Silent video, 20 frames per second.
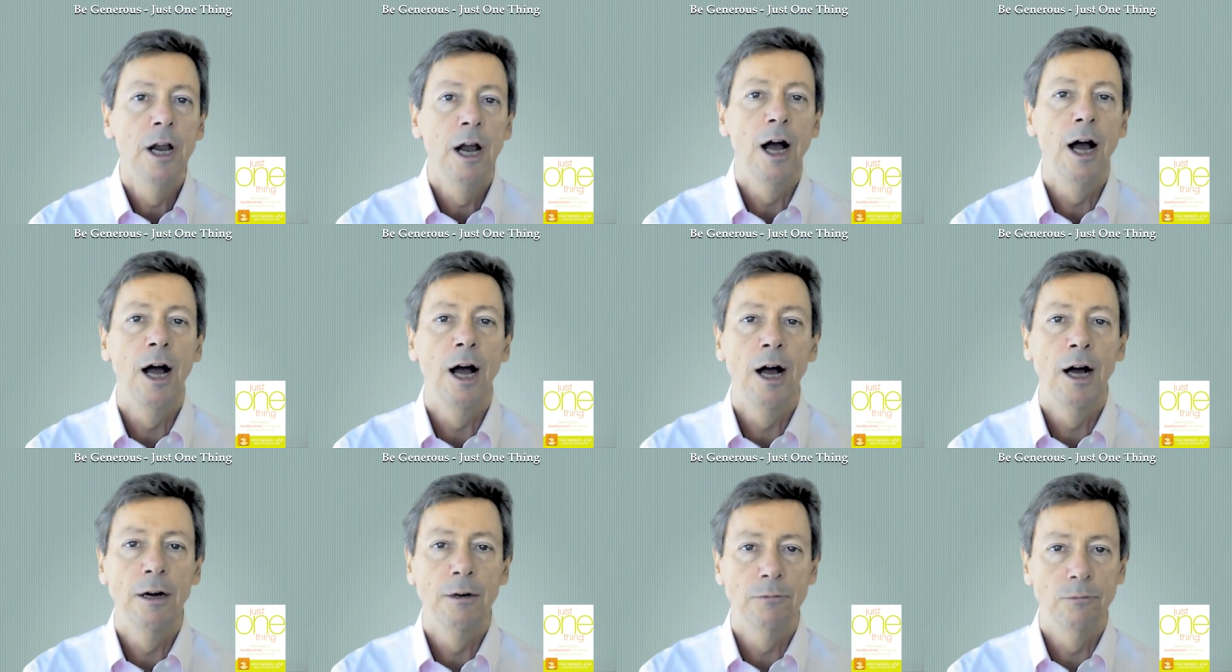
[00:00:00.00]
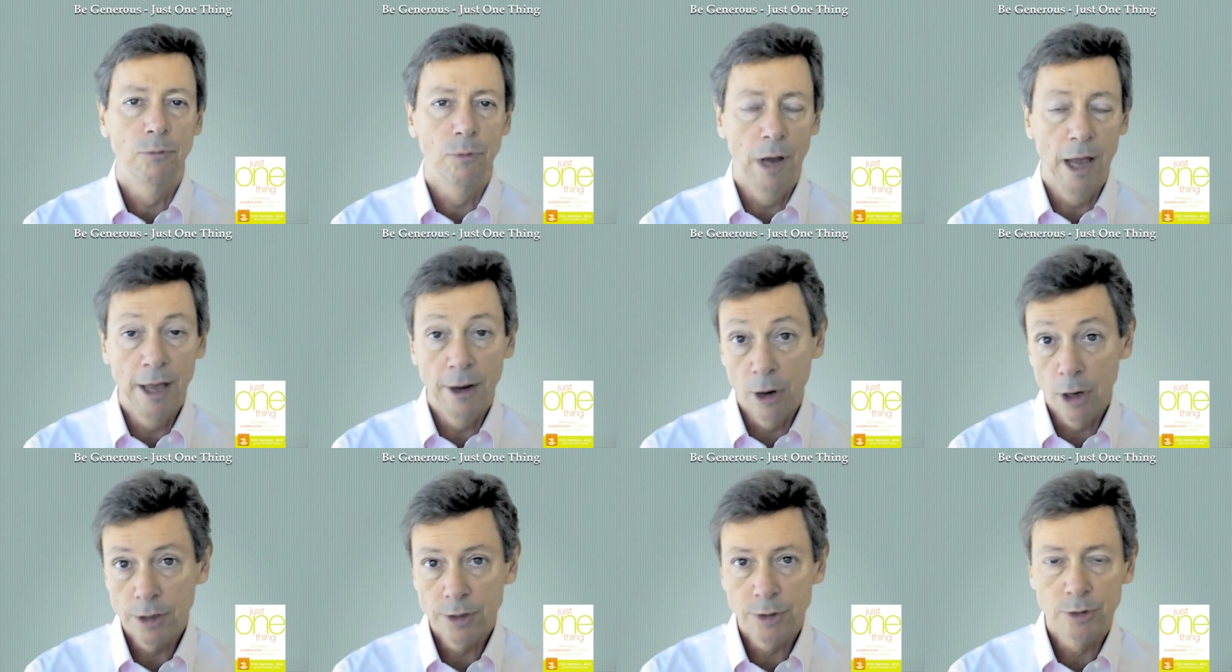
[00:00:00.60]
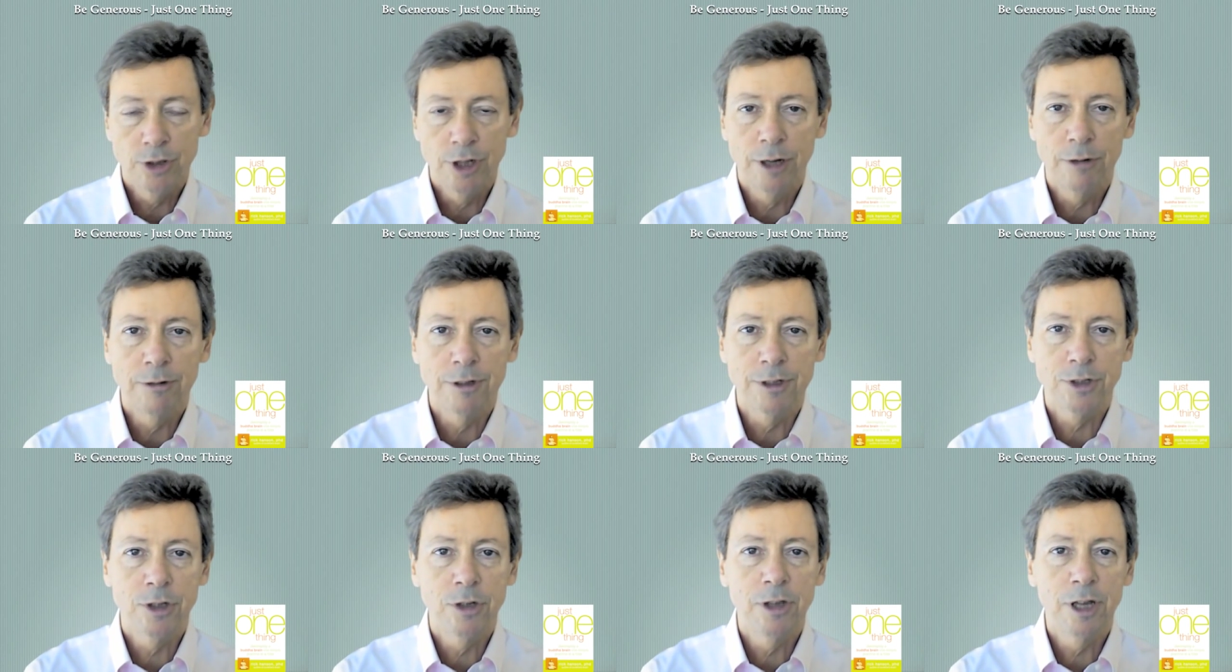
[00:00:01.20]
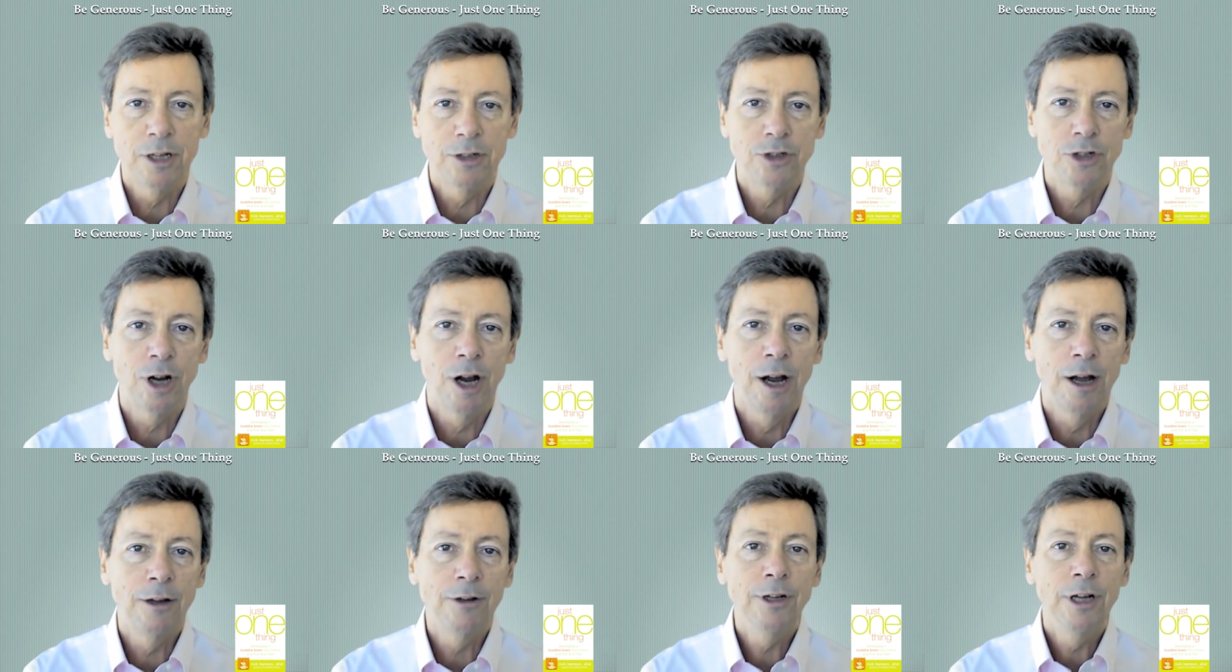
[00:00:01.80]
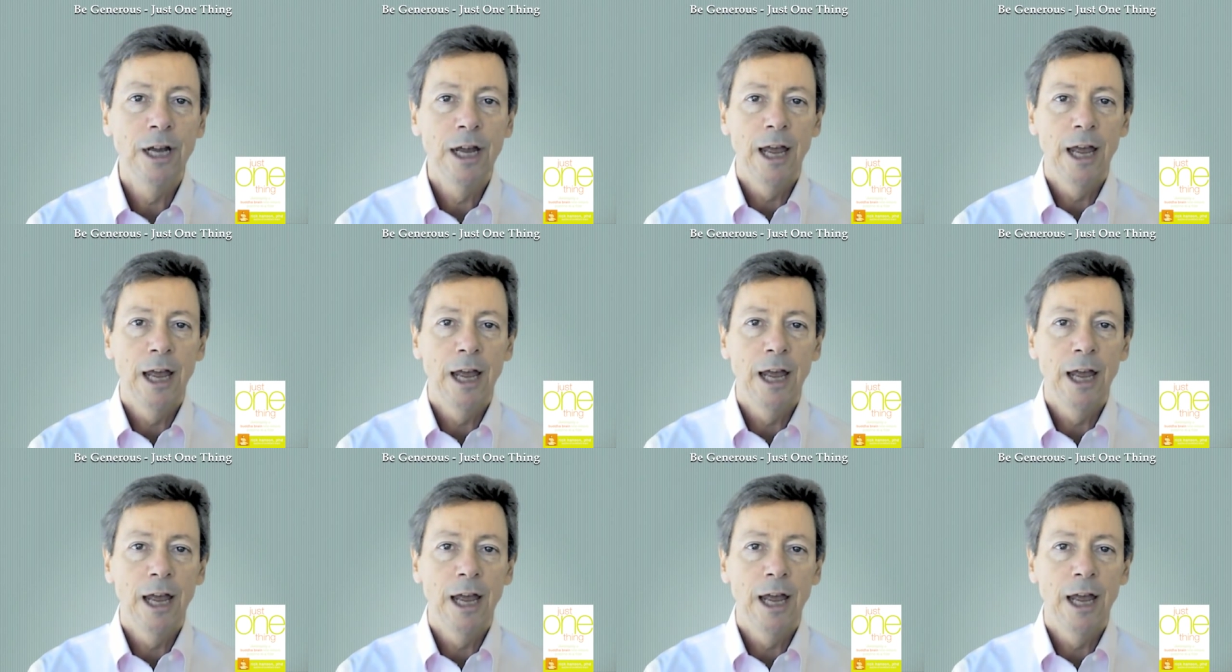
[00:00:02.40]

uh, and also generous to that child,